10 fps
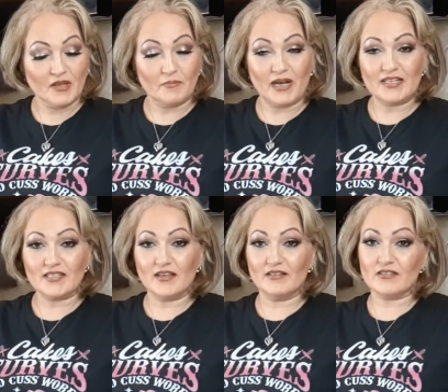My
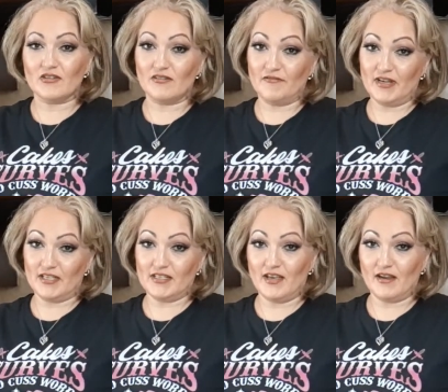son's girlfriend
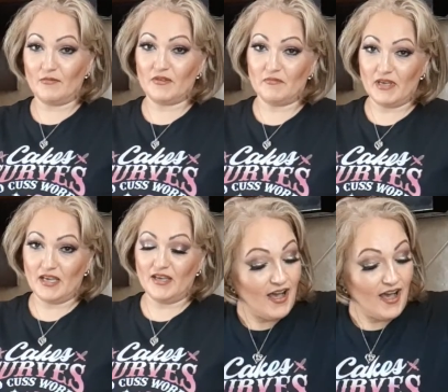is here with
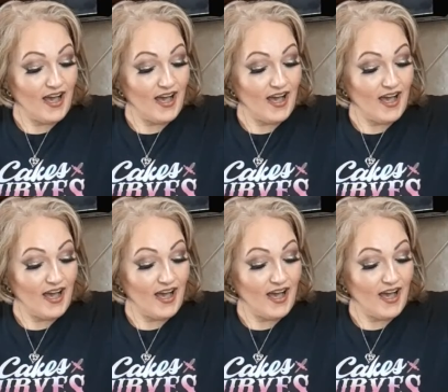me.